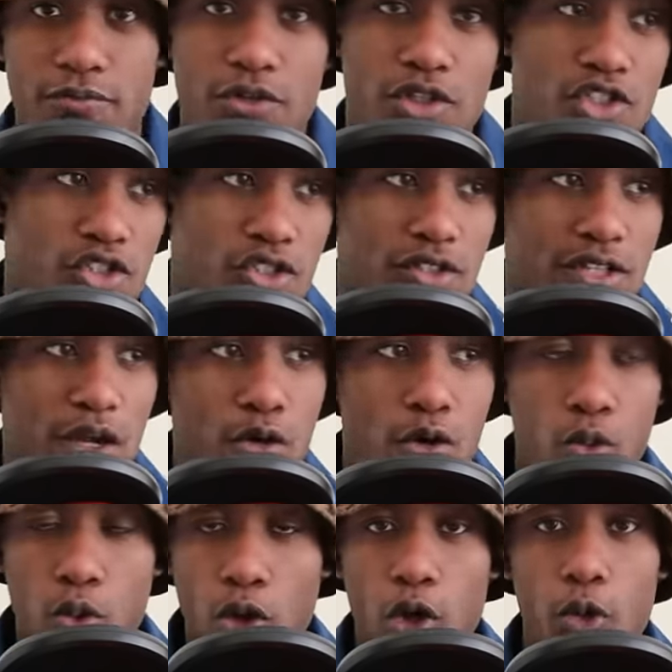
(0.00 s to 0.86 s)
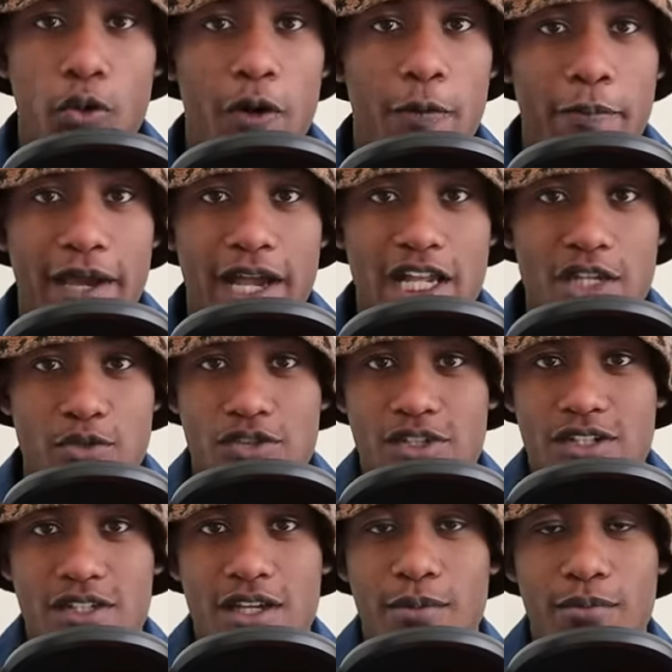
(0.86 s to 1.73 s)
which they were workwear pants,
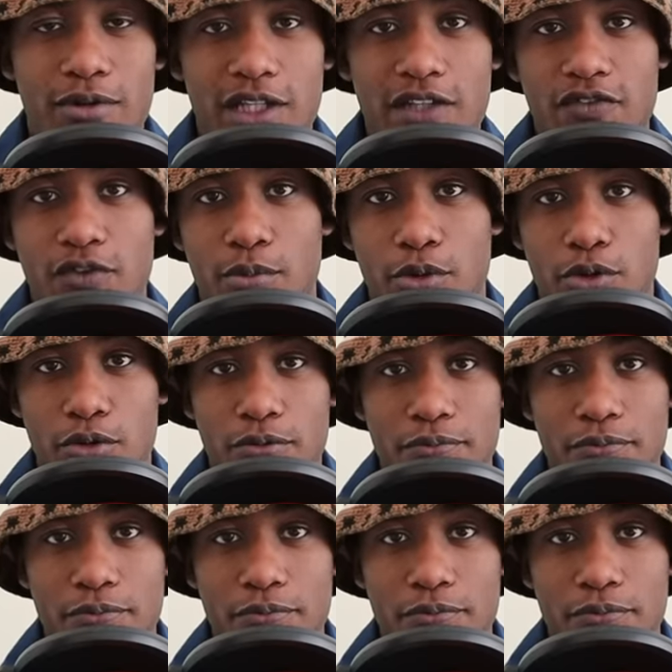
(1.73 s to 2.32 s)
which is unbelievable.